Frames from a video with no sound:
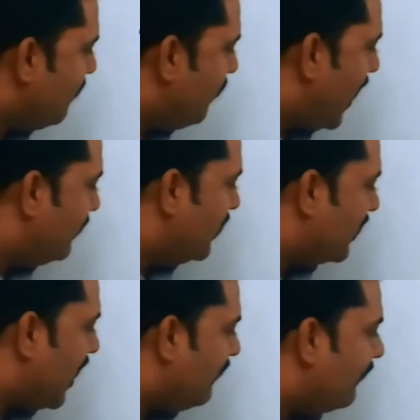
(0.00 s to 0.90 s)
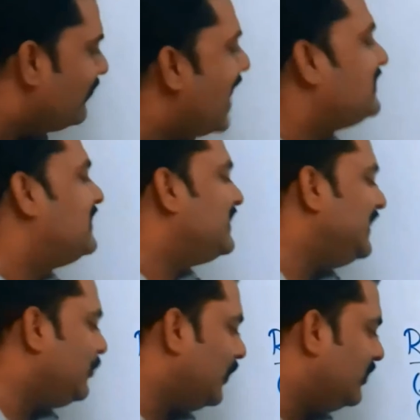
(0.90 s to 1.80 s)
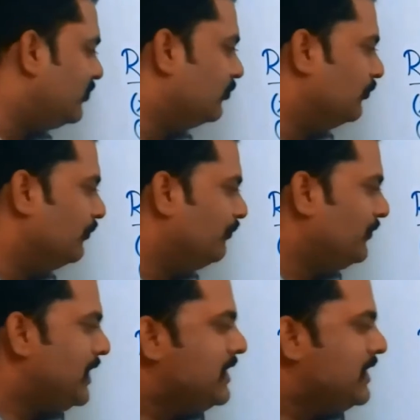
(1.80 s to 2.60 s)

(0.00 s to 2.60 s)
where we are having x is equal to.